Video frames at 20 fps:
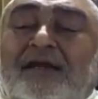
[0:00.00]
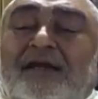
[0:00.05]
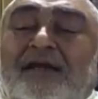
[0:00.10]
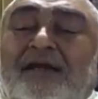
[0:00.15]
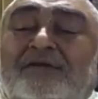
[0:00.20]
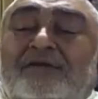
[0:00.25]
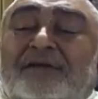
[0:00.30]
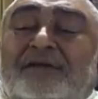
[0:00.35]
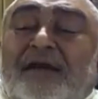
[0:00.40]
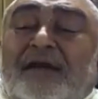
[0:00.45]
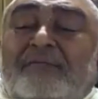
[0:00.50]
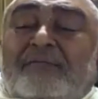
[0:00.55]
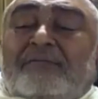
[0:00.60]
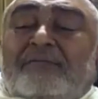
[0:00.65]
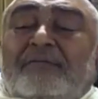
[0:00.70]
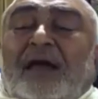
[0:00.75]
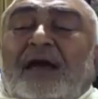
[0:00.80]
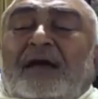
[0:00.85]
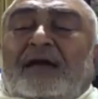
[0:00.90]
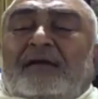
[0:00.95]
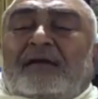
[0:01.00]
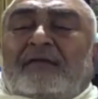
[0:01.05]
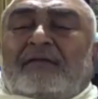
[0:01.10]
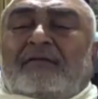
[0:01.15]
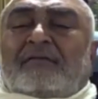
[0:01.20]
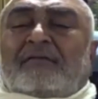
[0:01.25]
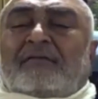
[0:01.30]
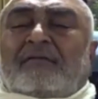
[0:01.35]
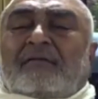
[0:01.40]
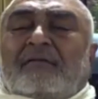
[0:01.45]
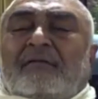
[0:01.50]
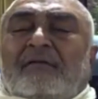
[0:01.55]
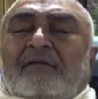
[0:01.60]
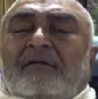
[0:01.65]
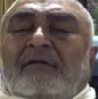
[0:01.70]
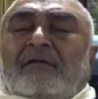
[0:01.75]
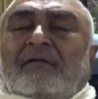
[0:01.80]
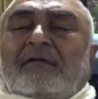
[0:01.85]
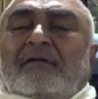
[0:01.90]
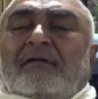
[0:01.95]
in same line,
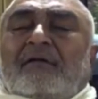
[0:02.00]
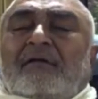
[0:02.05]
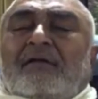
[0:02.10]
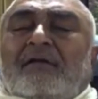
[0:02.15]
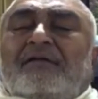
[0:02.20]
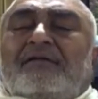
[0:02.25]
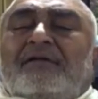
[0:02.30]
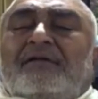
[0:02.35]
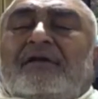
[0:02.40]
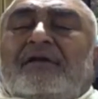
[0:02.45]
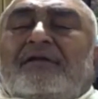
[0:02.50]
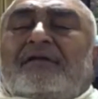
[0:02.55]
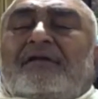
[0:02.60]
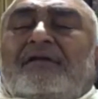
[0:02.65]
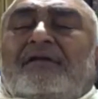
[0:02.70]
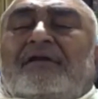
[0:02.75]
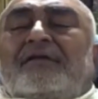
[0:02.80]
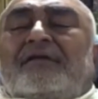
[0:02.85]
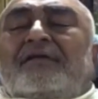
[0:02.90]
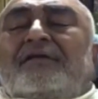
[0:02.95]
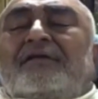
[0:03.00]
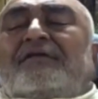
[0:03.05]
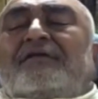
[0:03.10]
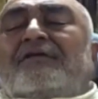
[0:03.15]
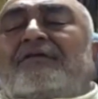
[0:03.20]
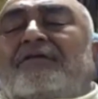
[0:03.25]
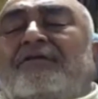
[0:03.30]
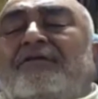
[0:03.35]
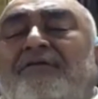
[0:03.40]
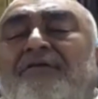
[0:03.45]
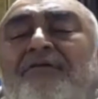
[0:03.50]
he said, this is your